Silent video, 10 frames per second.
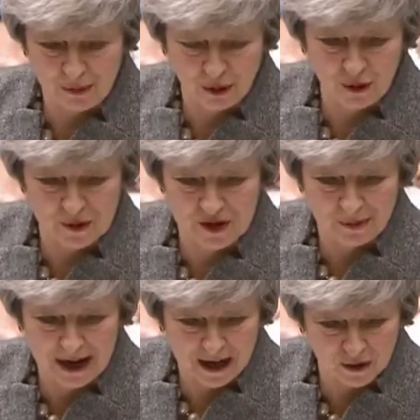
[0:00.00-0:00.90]
she puts
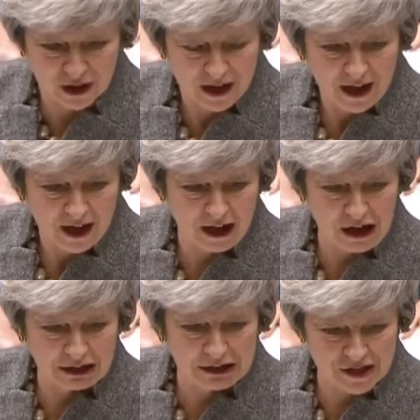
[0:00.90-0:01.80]
about
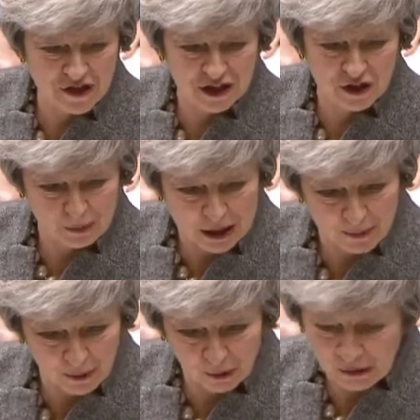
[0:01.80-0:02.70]
listening to
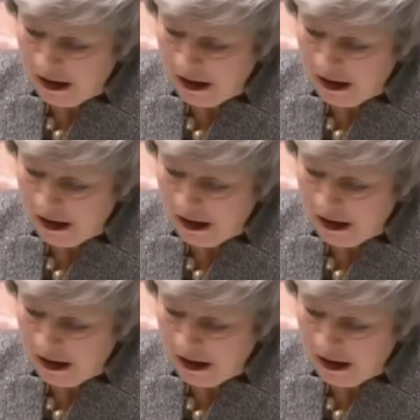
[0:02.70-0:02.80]
people